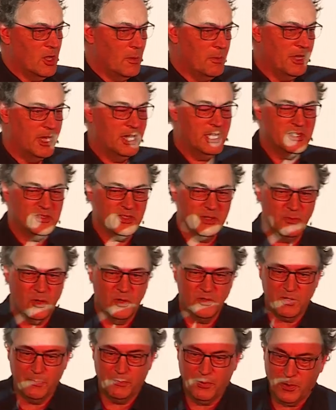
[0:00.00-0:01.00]
But here's the
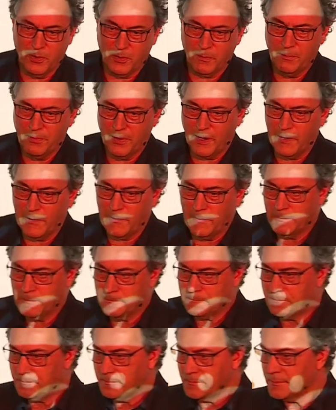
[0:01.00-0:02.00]
most important part.
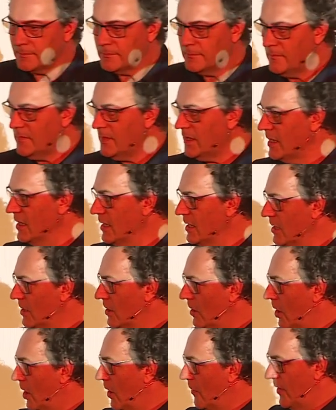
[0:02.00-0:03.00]

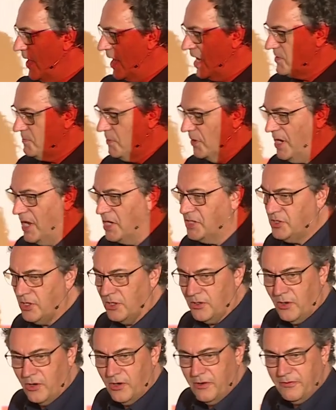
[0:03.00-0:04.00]
On the exponential
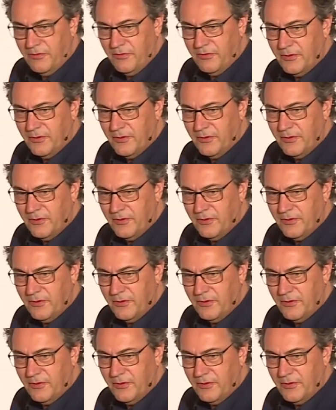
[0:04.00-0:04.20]
curve,